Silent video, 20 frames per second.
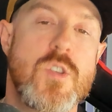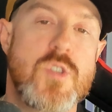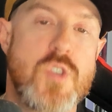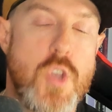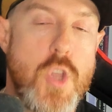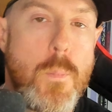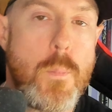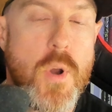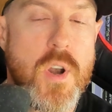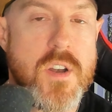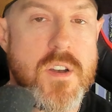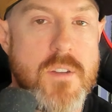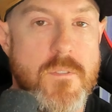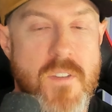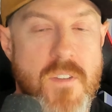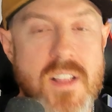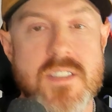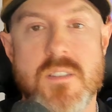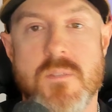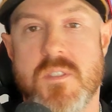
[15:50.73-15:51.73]
So you put a
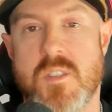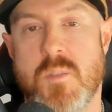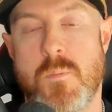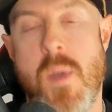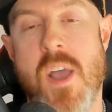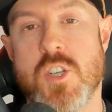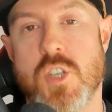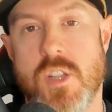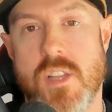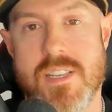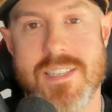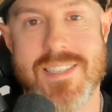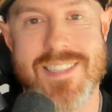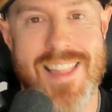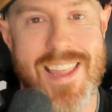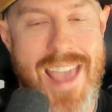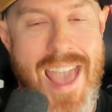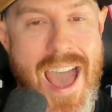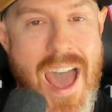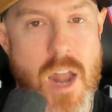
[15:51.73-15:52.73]
defensive specialist
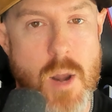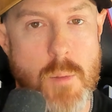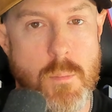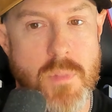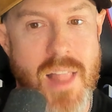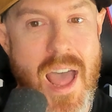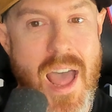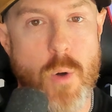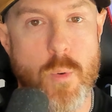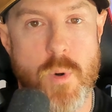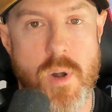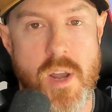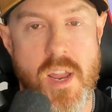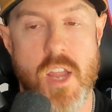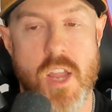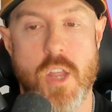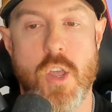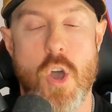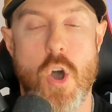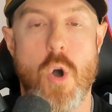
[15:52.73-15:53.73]
like Adam Lowry
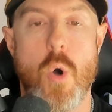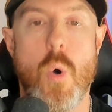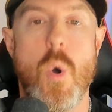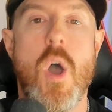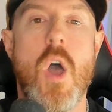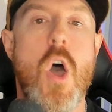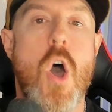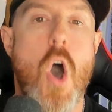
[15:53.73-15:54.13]
and co.